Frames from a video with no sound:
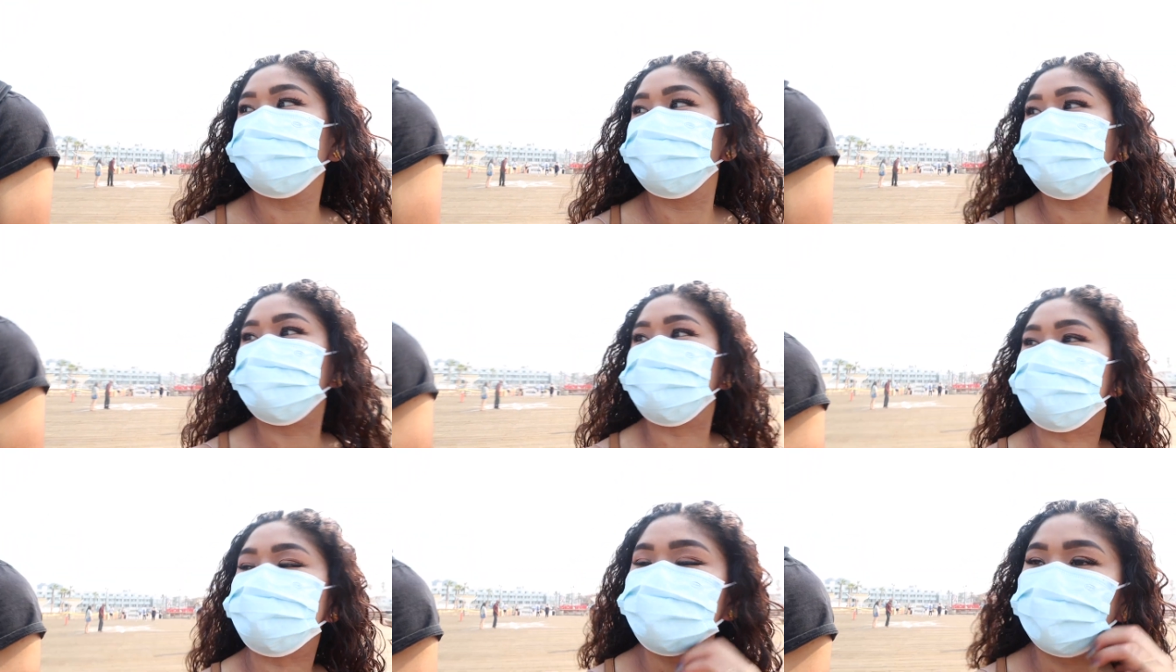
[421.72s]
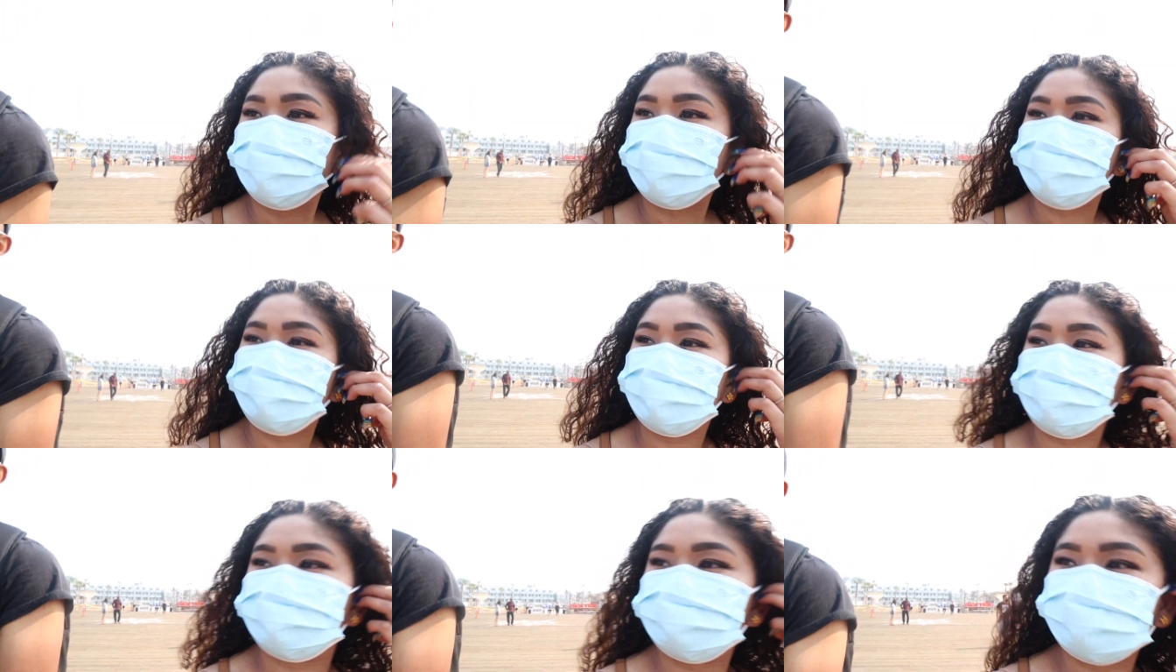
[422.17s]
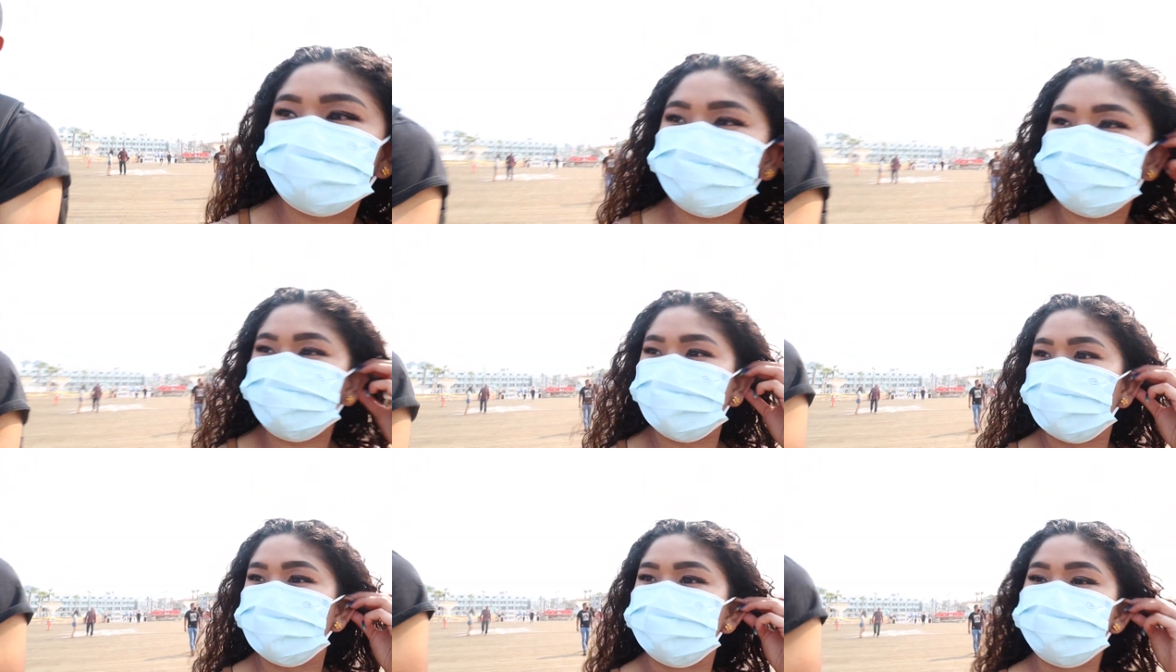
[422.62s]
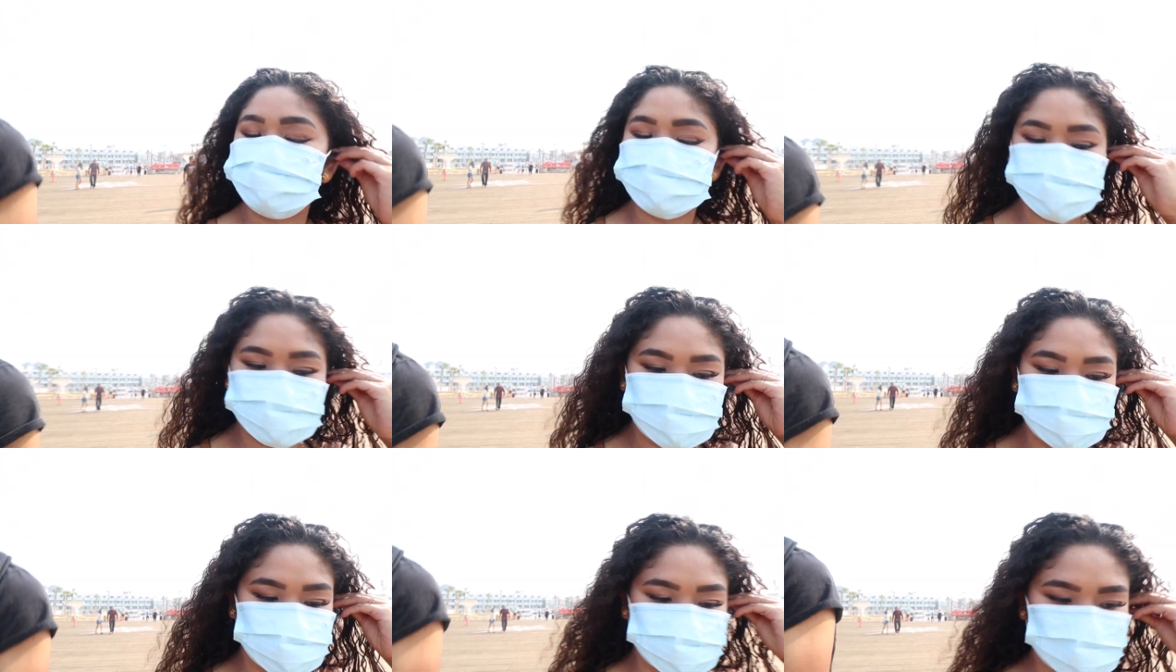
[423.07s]
The store that we just went
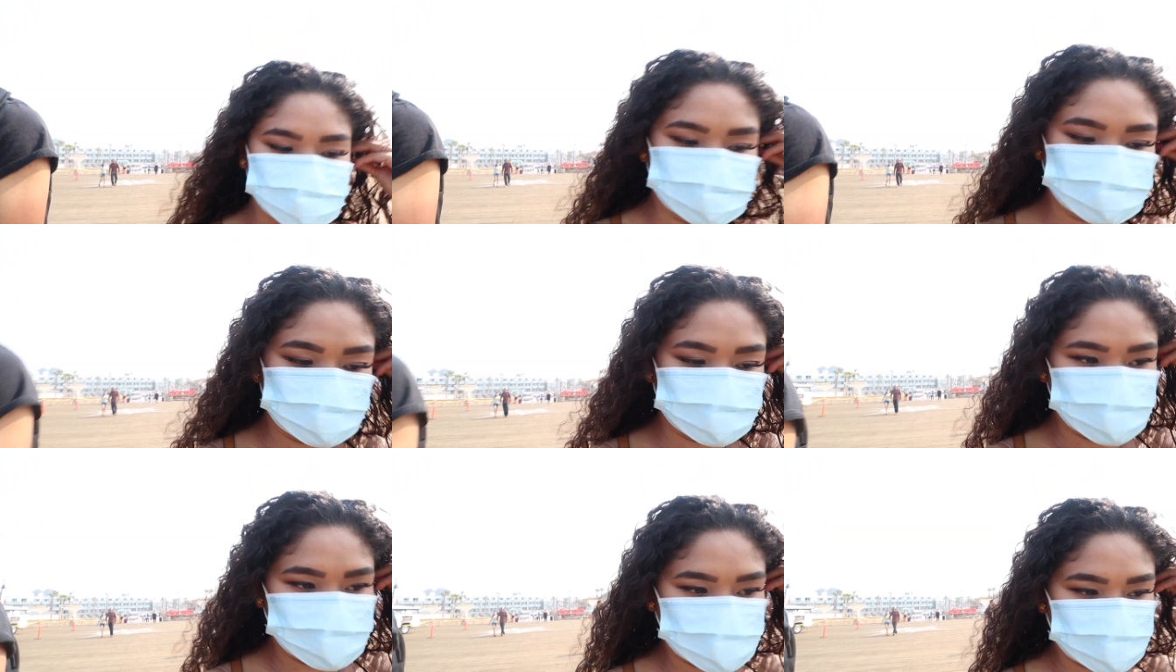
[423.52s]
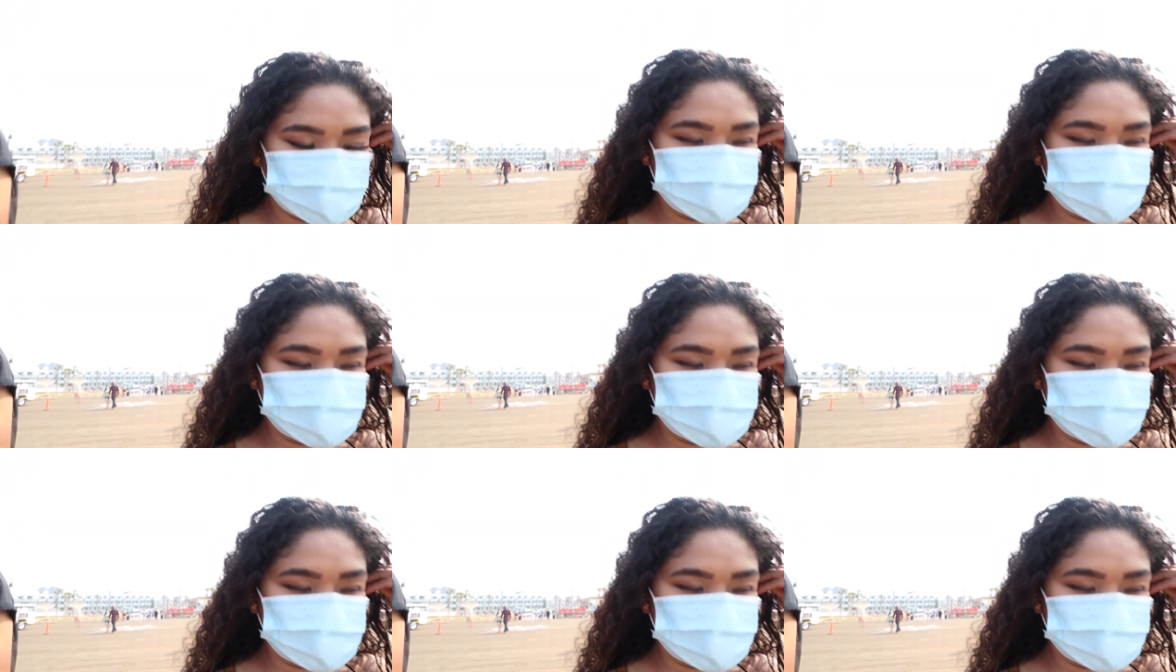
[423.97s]
into. Yeah.